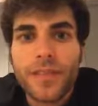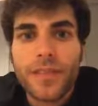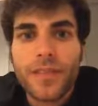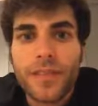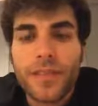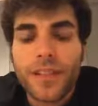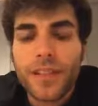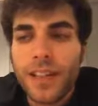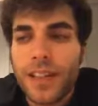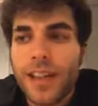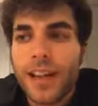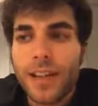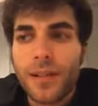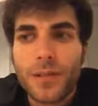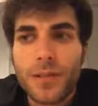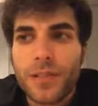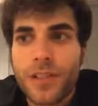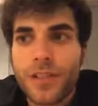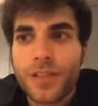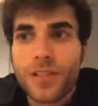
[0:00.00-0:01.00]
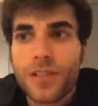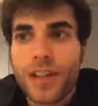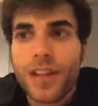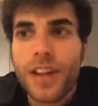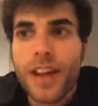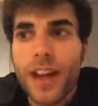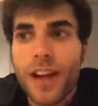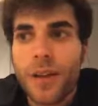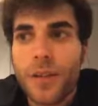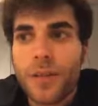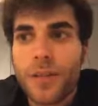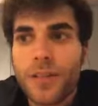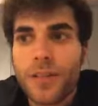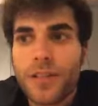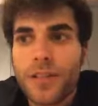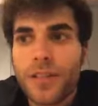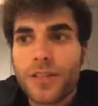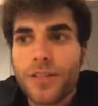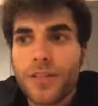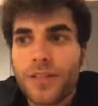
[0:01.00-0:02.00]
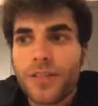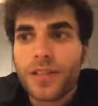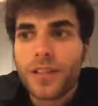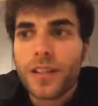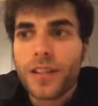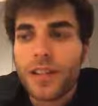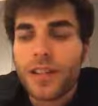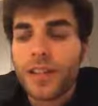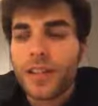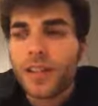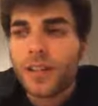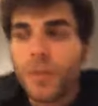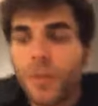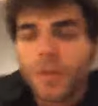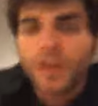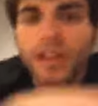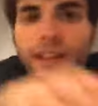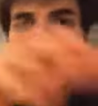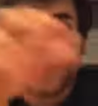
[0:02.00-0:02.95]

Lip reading: Yeah, it was 3 hours of waiting in